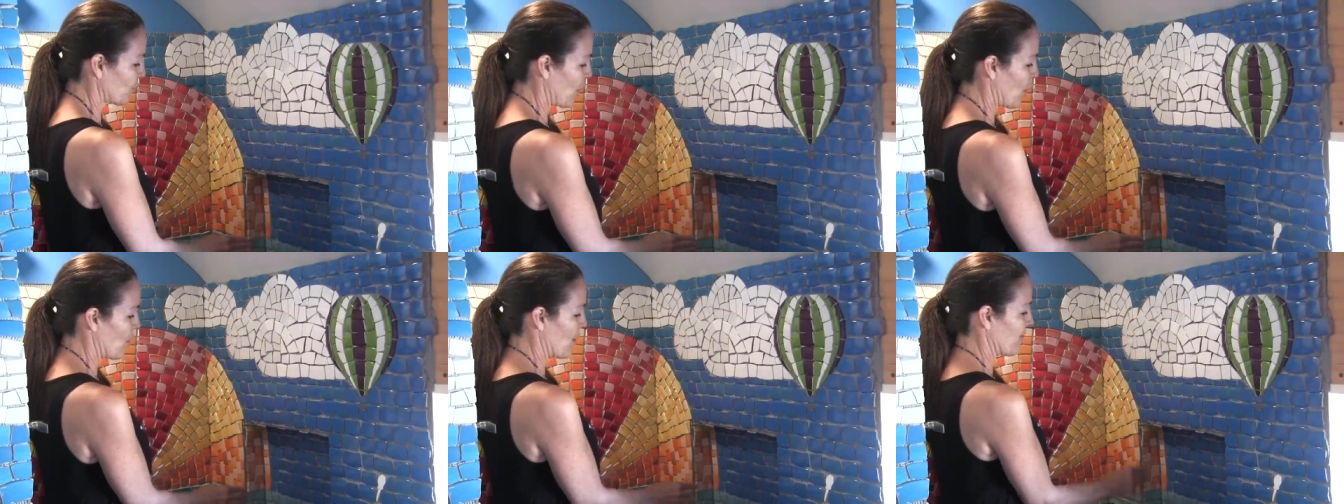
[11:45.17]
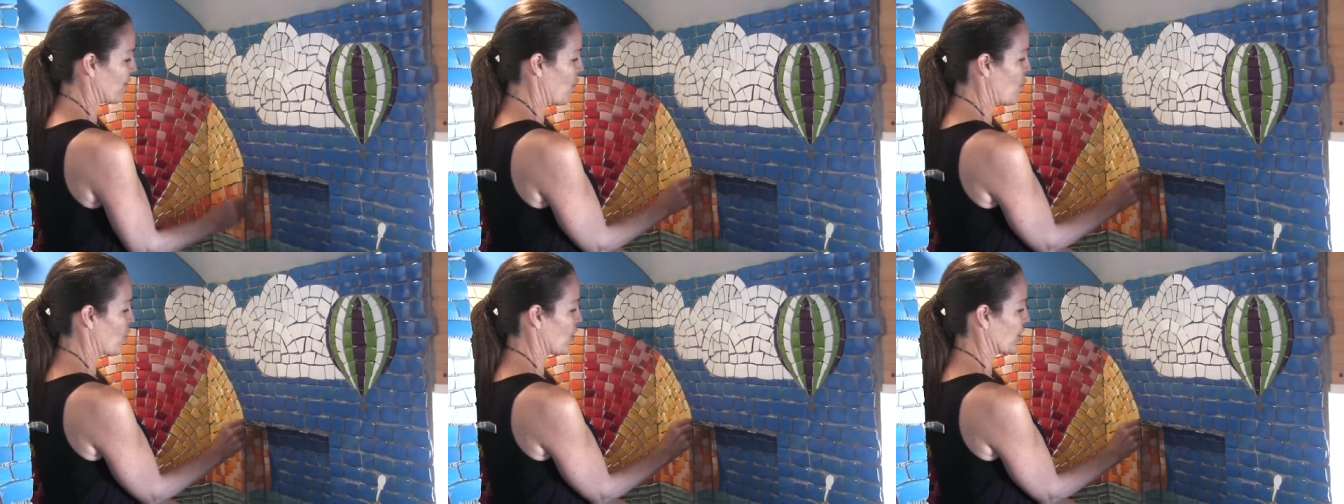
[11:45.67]
row of
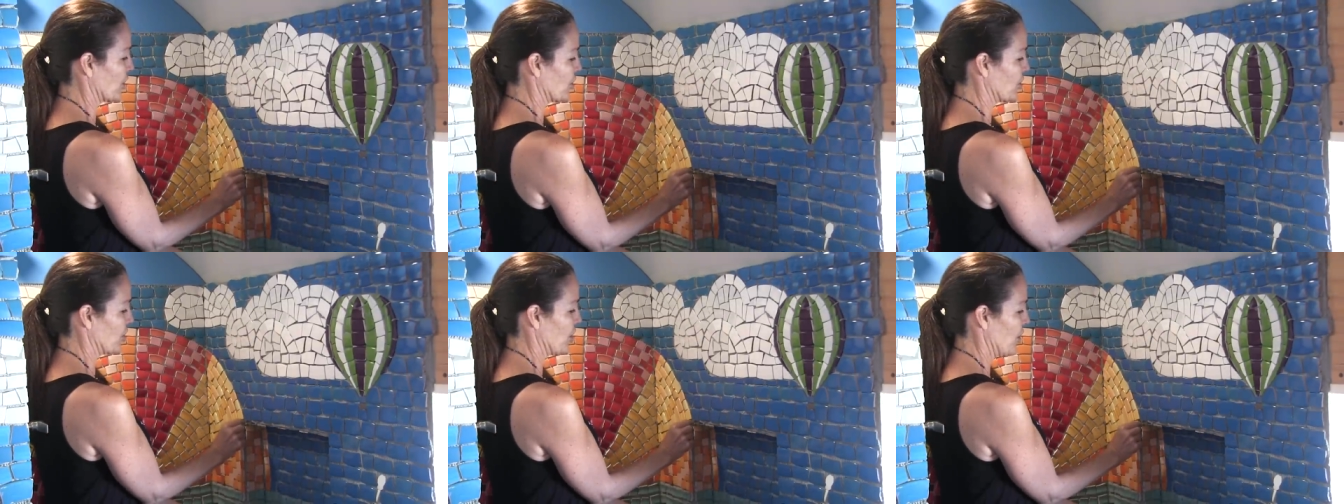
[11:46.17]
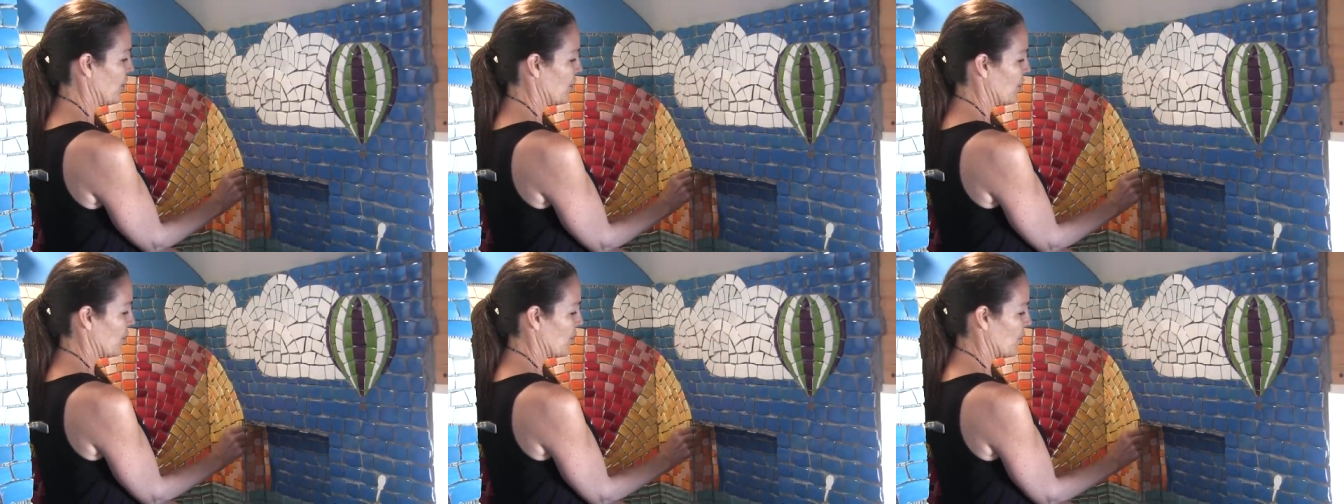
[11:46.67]
orange
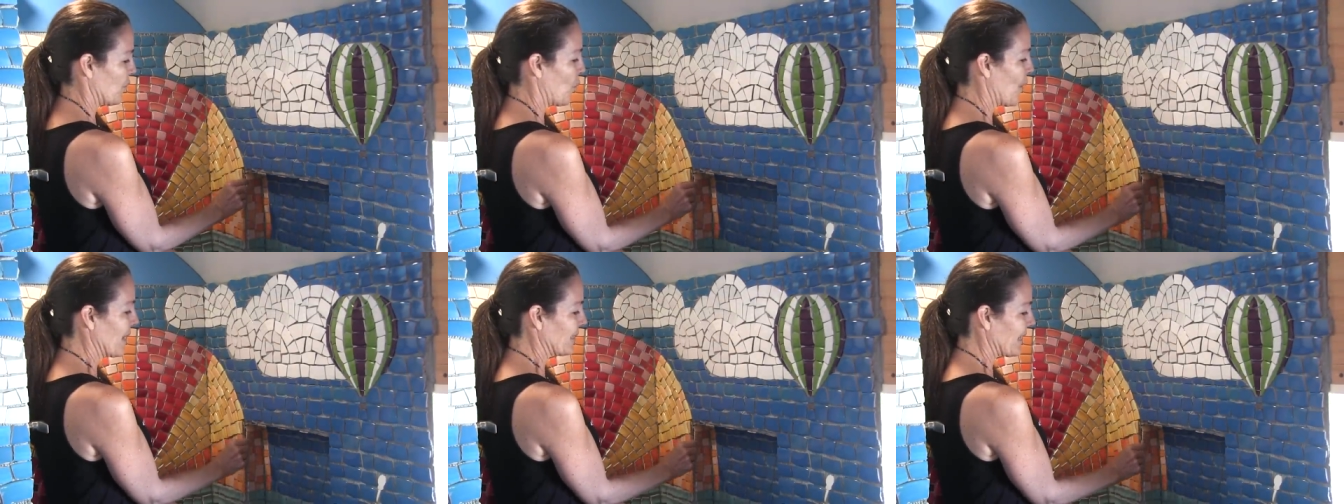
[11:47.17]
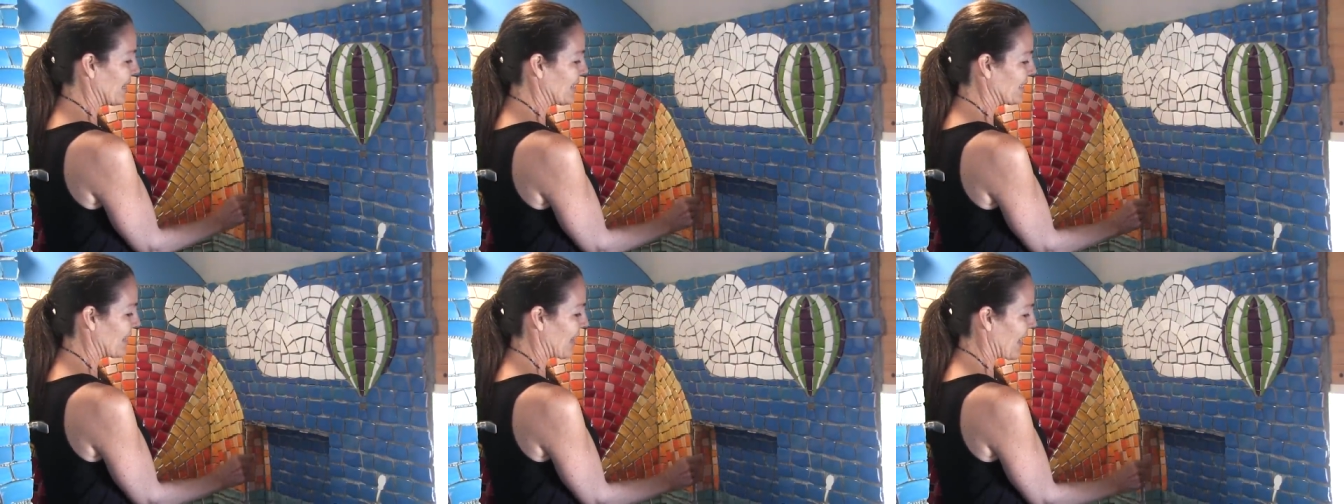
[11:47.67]
went
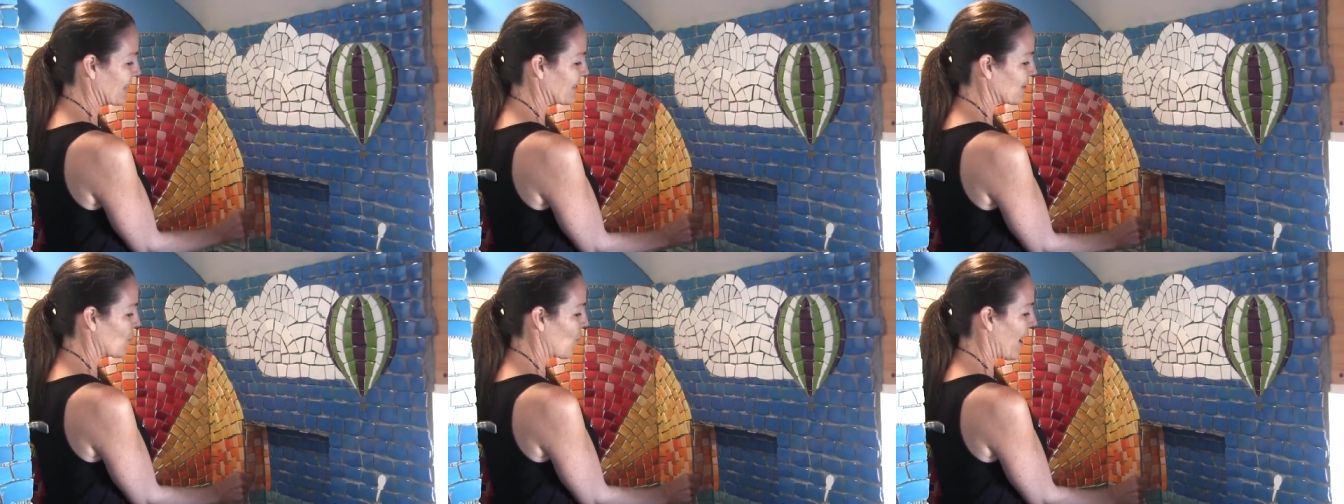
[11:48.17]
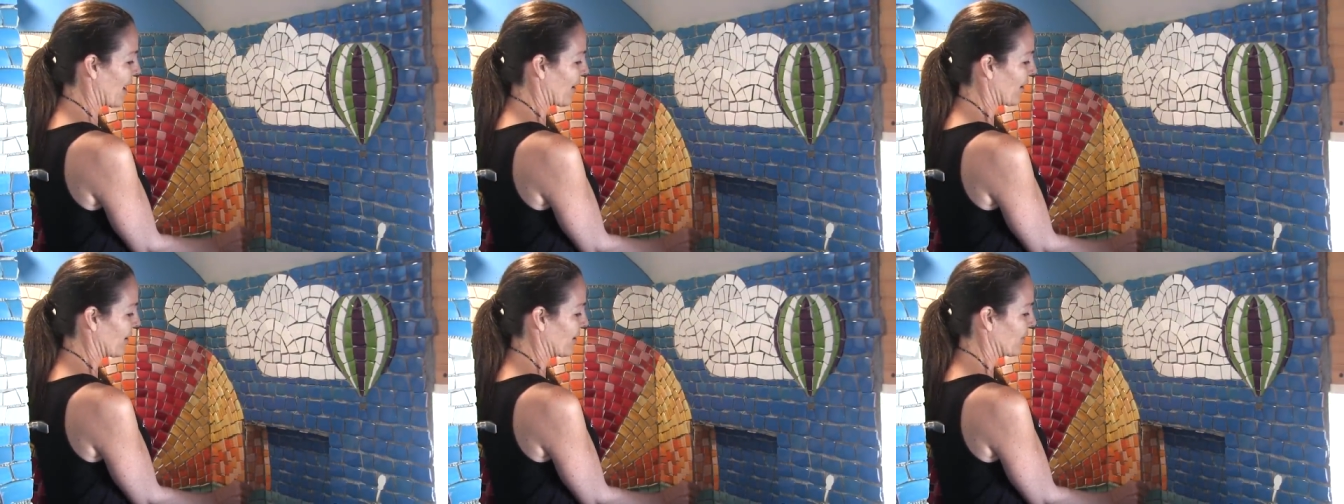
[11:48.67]
into that
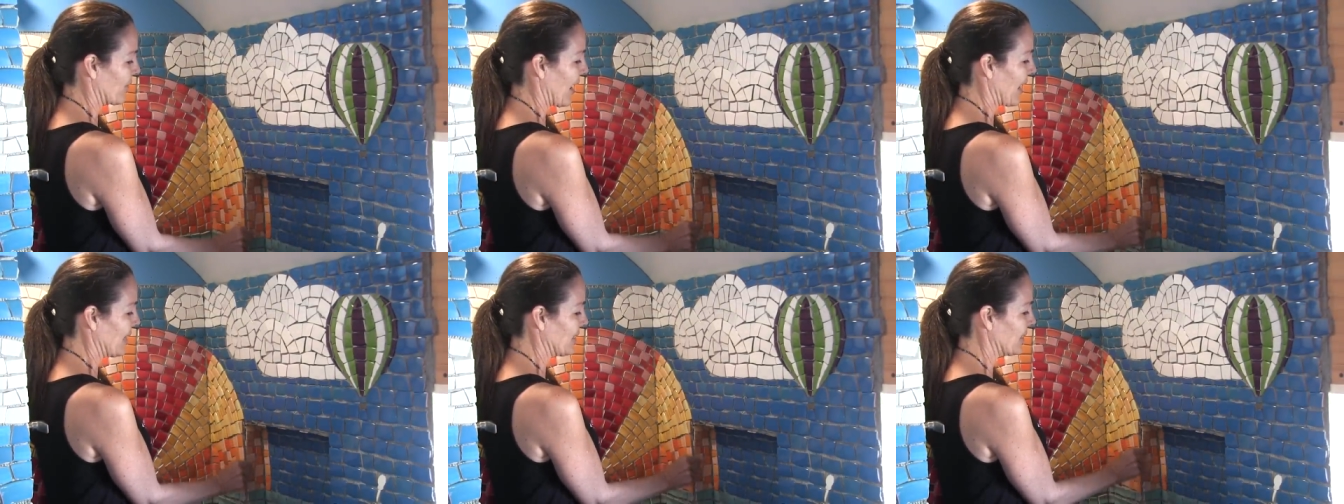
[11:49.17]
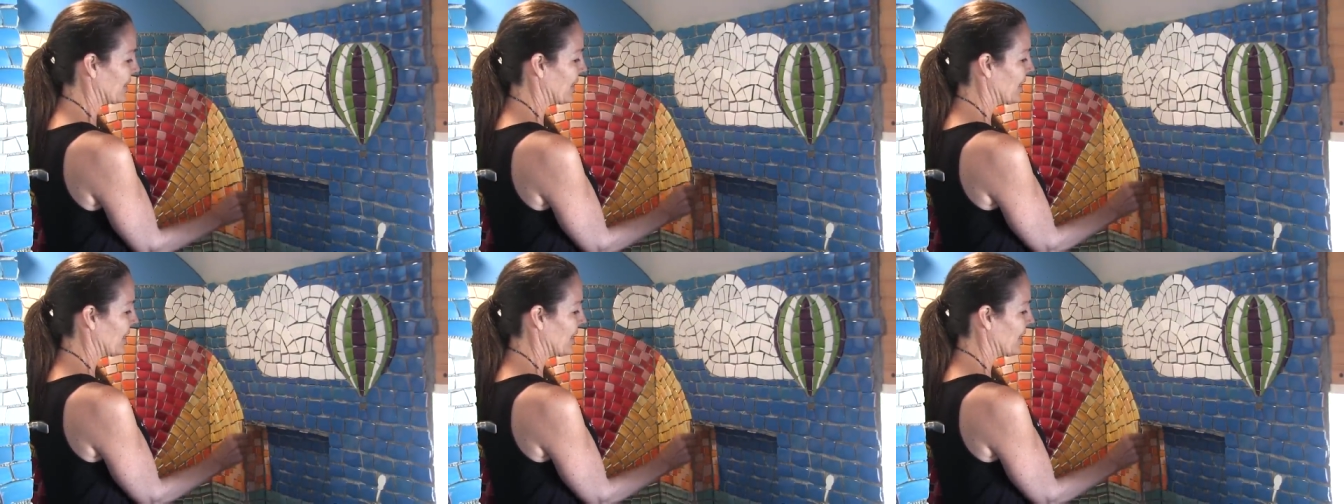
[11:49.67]
square, right?